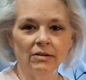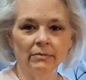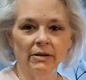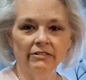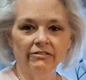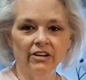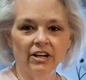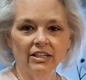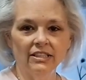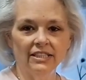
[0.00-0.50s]
my
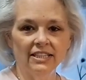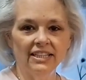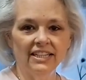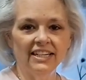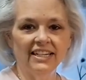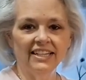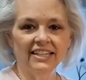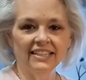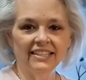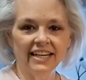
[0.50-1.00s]
faucet
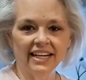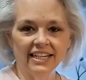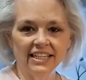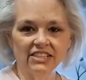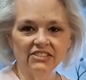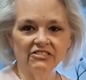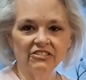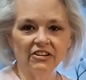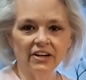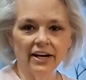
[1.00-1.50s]
and it
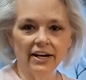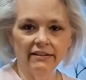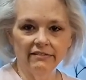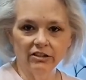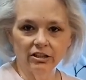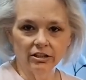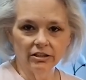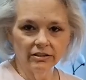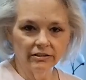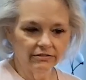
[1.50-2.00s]
takes
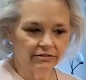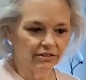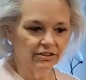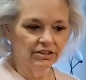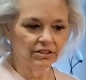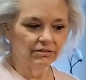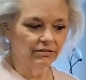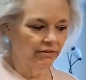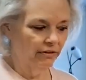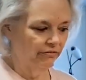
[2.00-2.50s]
forever for it
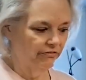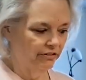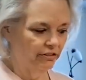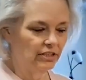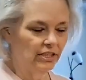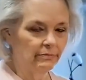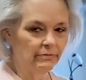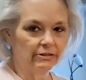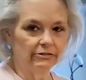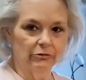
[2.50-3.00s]
to fill
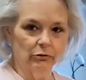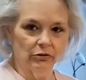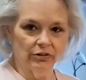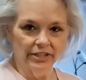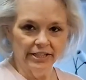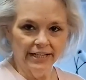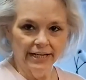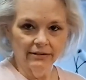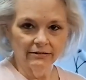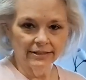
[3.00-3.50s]
up a
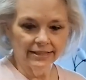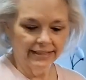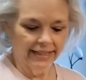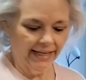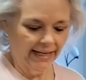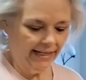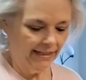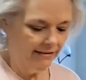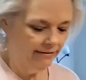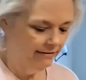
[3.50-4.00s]
40-ounce
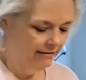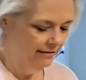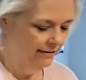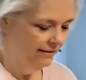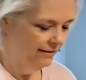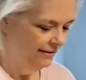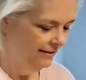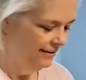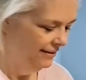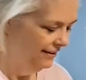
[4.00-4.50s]
thing.
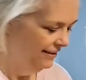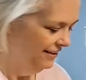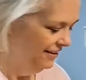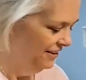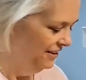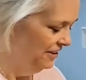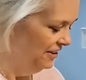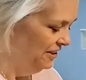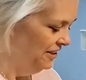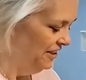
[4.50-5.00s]

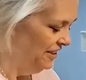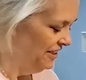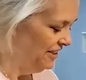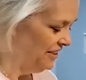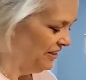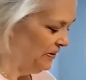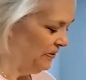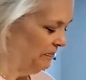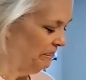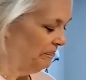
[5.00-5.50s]

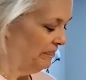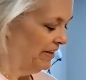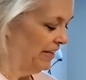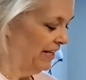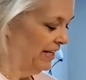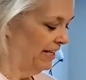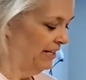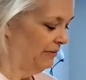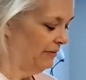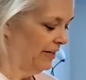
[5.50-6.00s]
So
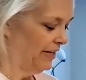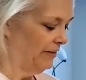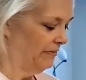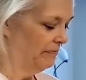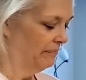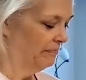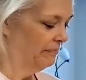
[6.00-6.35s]
anyway,